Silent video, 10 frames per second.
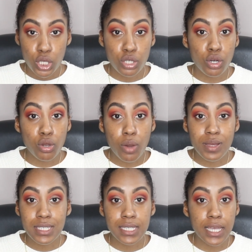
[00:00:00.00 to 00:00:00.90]
You don't go
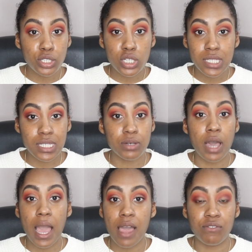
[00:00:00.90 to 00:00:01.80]
on stage
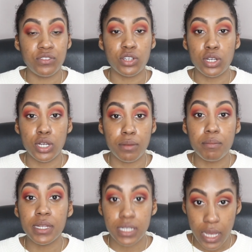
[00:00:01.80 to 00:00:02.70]
until after
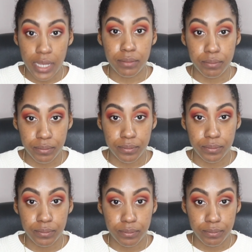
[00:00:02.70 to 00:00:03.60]
midnight.
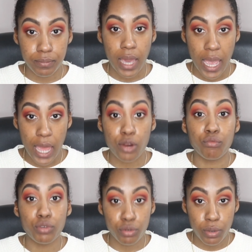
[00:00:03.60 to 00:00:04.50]
I had
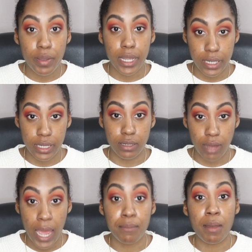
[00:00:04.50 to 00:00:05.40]
a rude awakening.
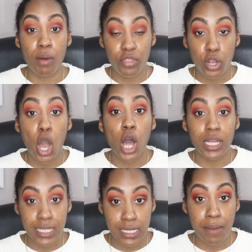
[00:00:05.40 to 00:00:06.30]
I had my mother
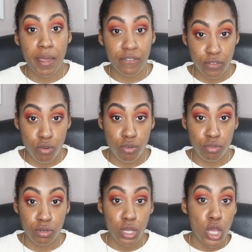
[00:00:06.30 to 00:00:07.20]
calling down my
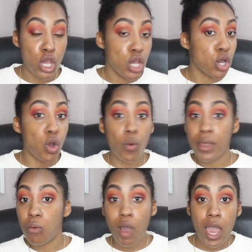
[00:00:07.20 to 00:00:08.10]
phone,
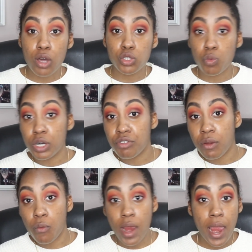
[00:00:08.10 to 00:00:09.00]
going wild,
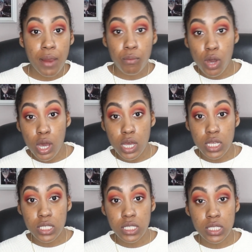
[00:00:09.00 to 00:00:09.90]
wondering where I
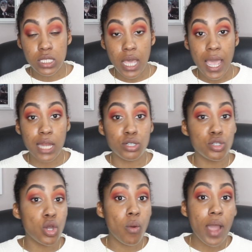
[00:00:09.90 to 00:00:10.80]
was. I had
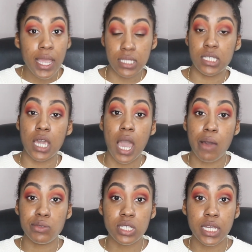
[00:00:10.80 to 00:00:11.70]
no idea
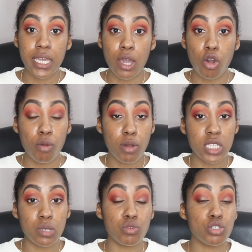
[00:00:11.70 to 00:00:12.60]
how I was gonna get home
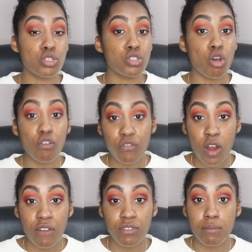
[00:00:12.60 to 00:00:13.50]
because it was so
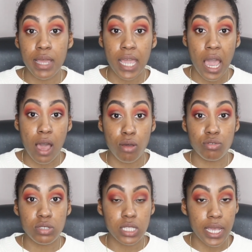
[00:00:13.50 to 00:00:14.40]
far from my
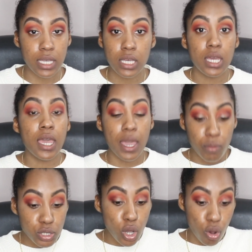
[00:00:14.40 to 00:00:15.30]
house. Like, it
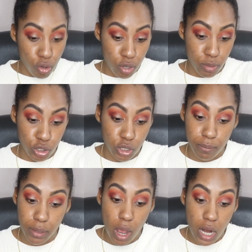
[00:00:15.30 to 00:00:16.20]
was a whole
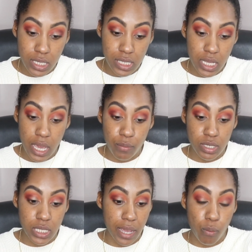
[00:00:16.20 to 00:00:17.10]
commotion, but honestly, it
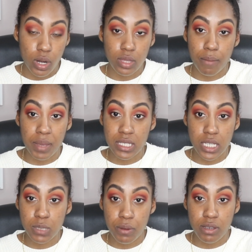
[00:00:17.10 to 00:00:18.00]
was like one of the best
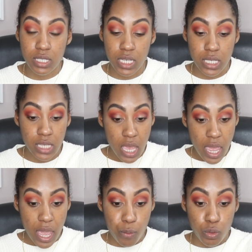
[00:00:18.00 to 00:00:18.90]
experiences.
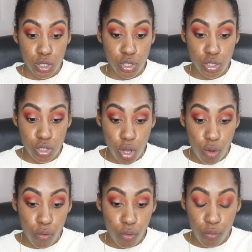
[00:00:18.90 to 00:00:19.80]
It was
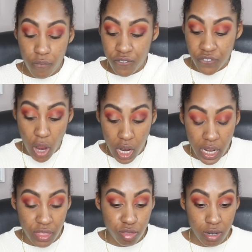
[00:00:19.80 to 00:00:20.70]
so
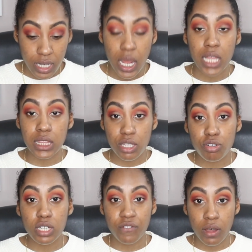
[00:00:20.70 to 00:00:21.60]
fun and thrilling. I
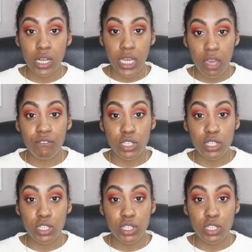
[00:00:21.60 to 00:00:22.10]
literally felt like a